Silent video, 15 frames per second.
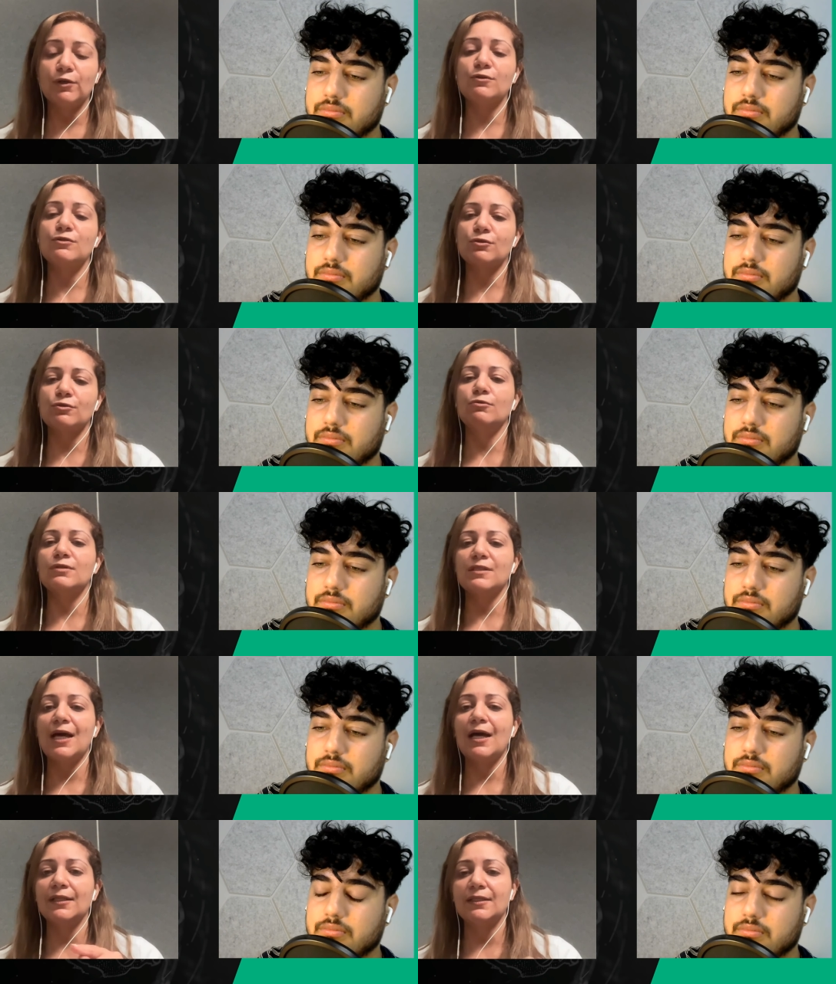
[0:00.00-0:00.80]
Speaker 1: those
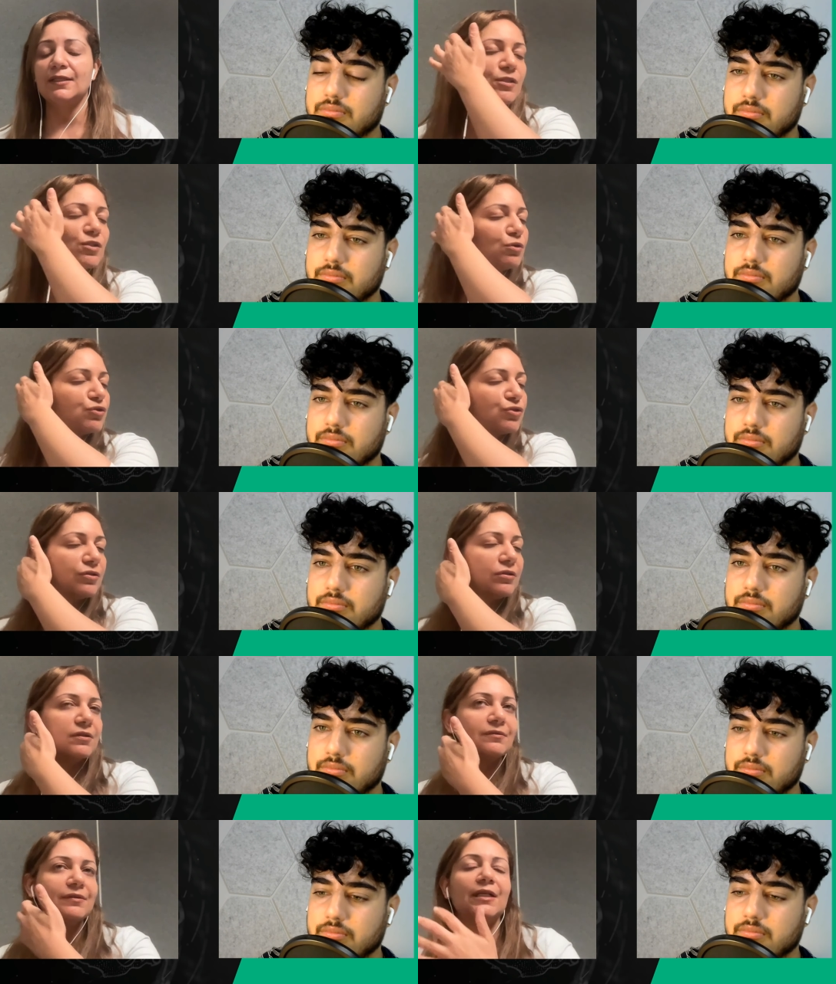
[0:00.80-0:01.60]
schools had
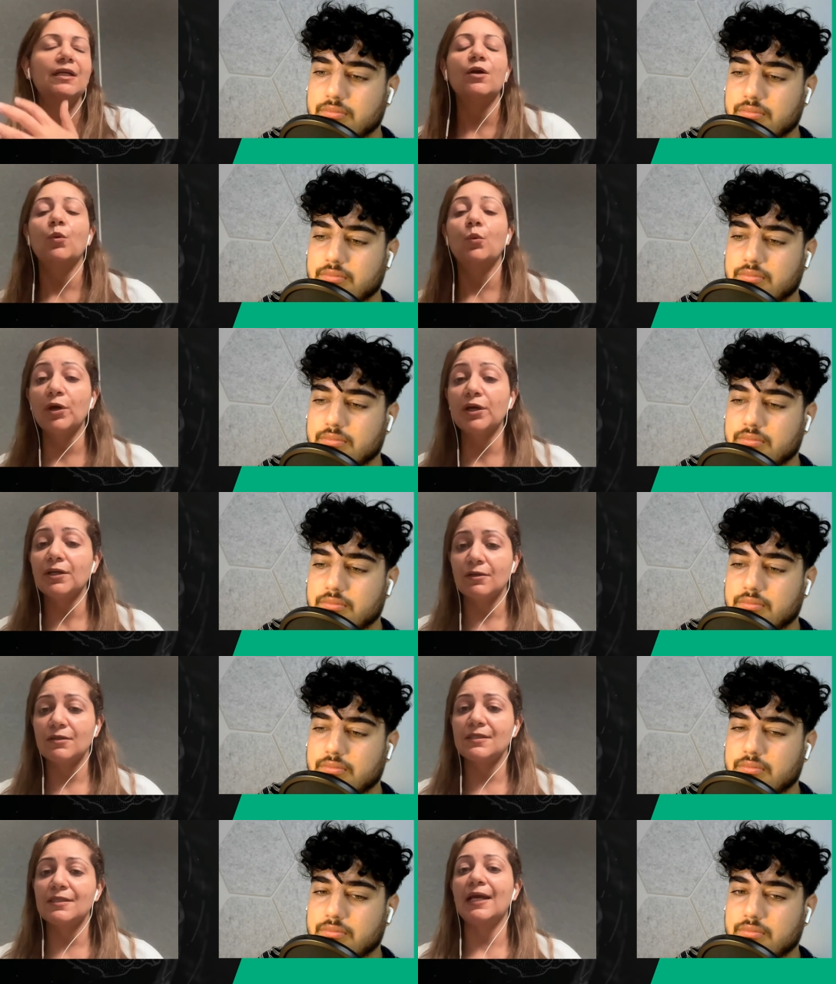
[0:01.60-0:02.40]
social
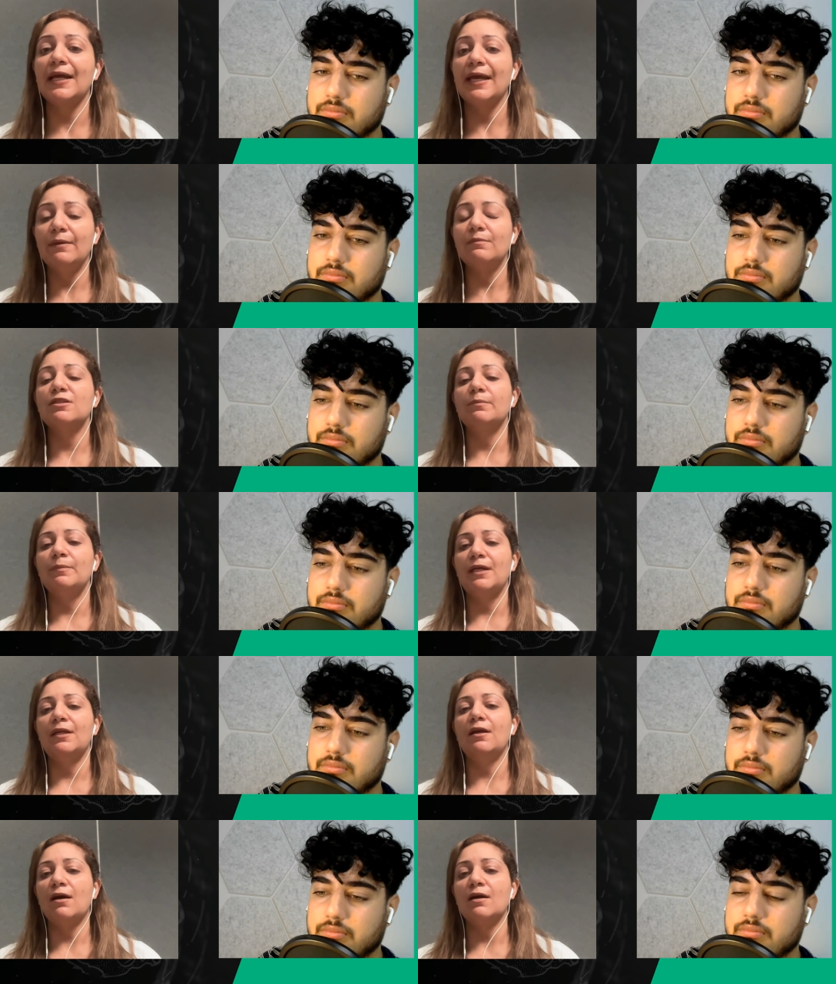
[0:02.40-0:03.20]
workers that came to me
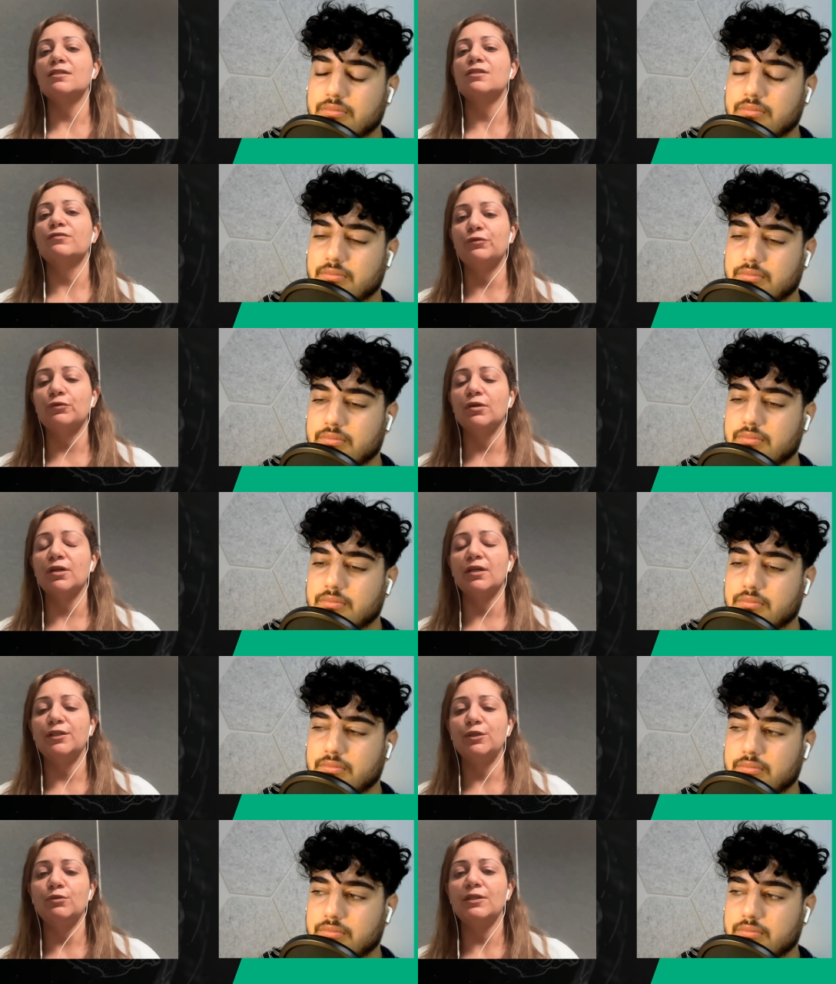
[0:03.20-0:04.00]
and asked for
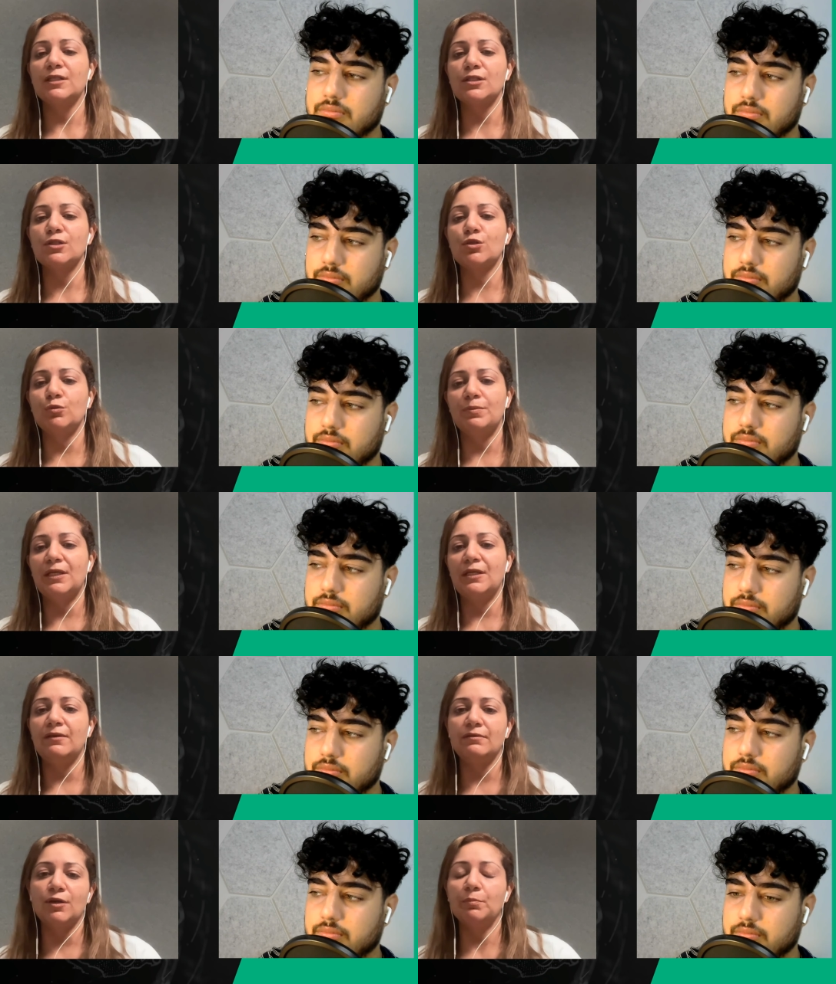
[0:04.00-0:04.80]
units to
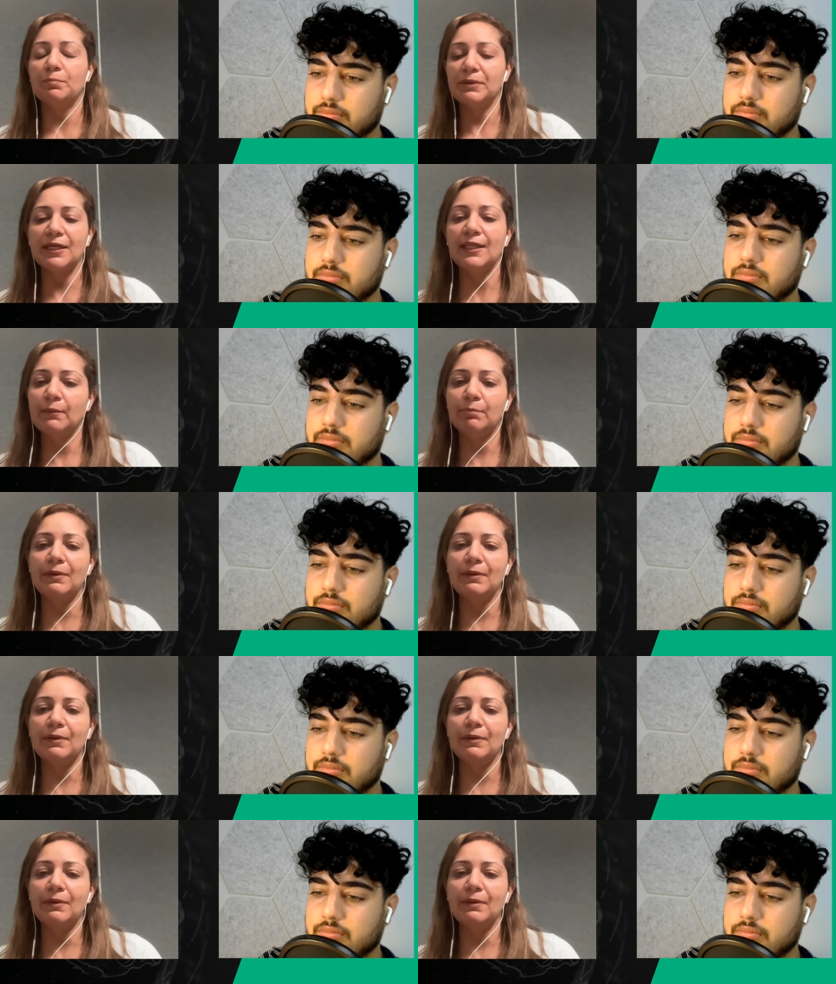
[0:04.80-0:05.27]
be completely